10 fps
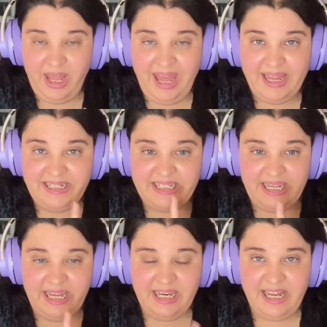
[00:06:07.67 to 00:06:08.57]
And
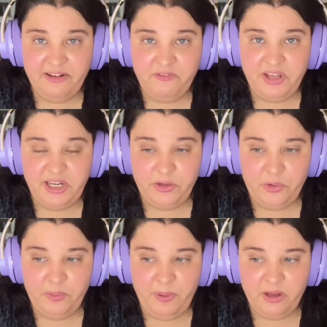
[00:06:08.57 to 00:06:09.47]
in that video
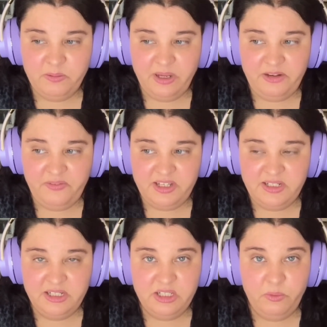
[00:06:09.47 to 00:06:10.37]
about
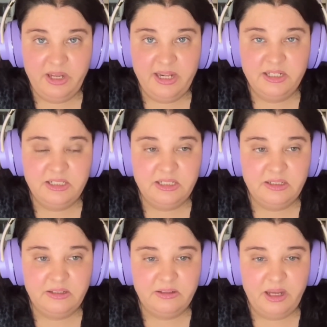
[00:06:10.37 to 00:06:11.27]
manifesting someone else
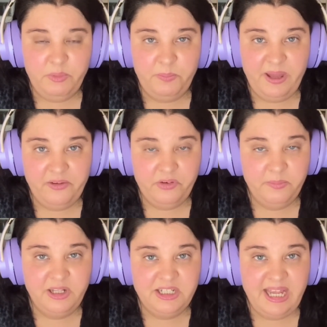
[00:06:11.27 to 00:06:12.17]
coming back
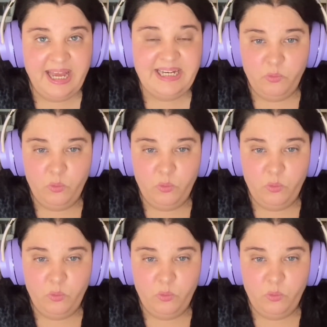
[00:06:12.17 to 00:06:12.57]
from the dead,